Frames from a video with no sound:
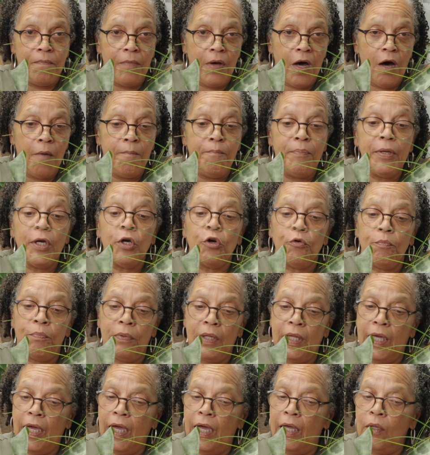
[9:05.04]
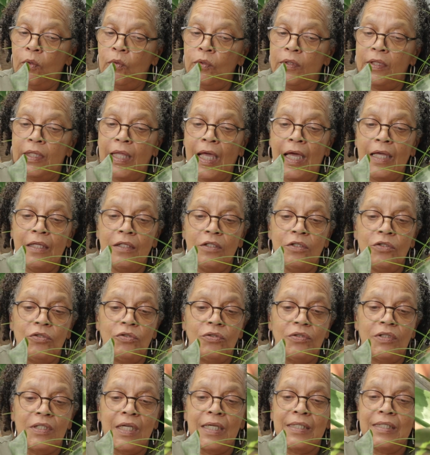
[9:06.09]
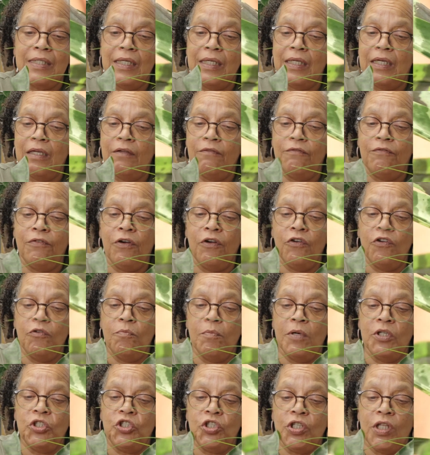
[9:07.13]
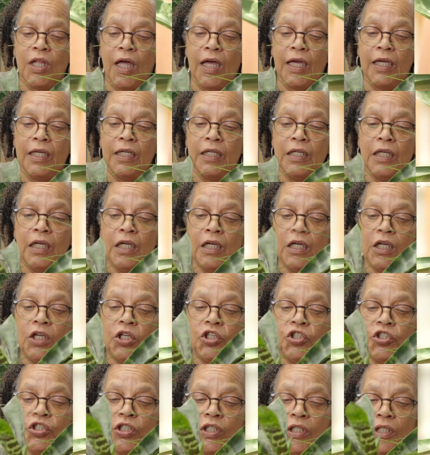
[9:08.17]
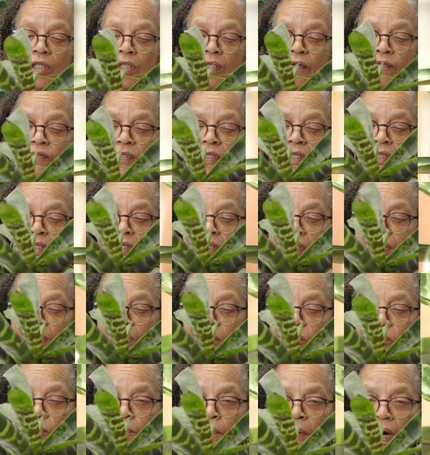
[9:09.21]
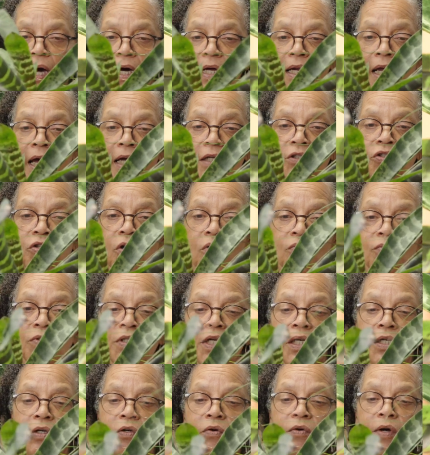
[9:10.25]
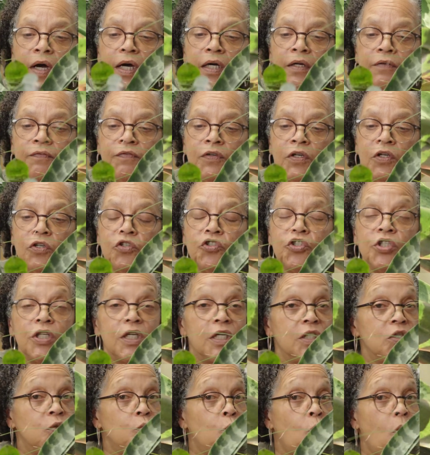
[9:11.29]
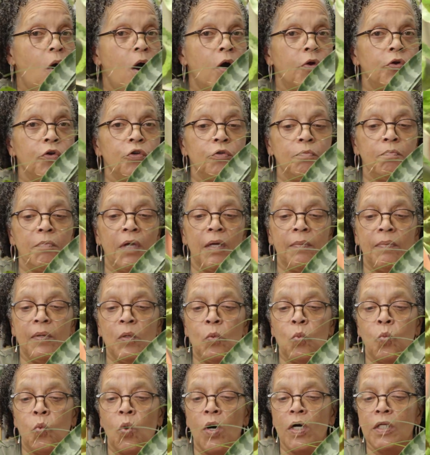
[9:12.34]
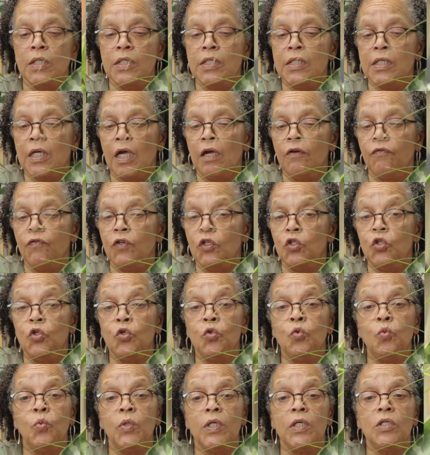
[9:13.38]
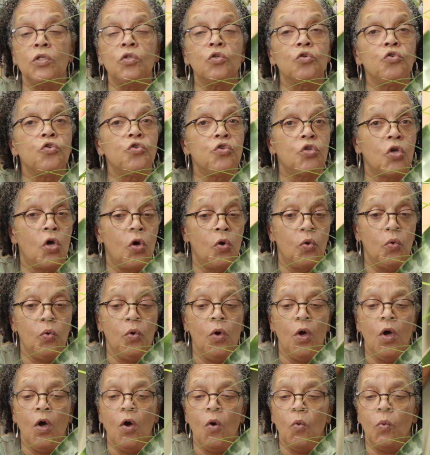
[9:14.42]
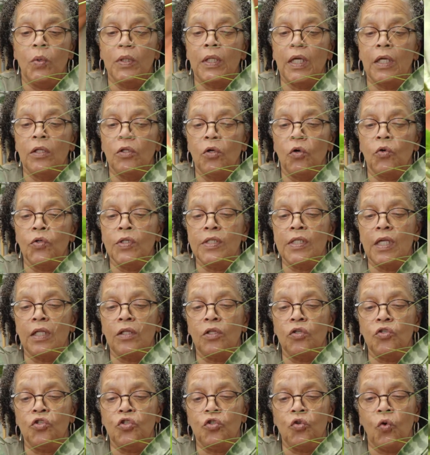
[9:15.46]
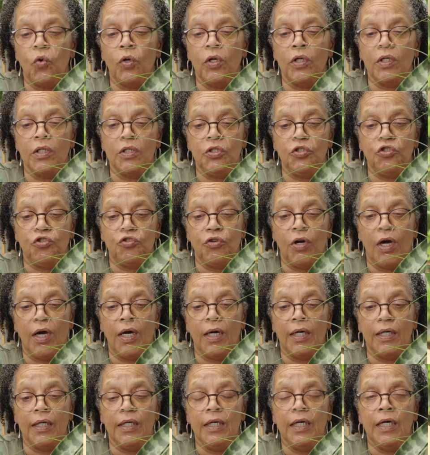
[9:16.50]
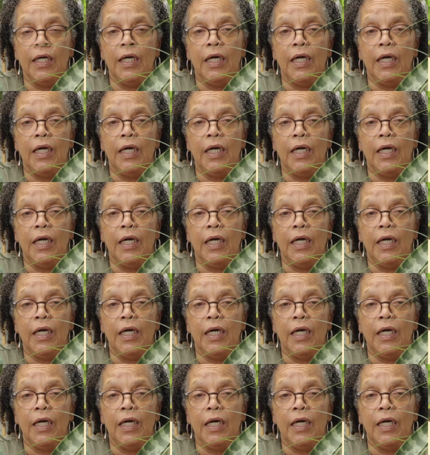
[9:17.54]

a bigger plant that doesn't get very much light. She lives in this little pot. I don't take her out of here. She gets watered maybe once every 2 weeks or so when I notice that the soil is dry.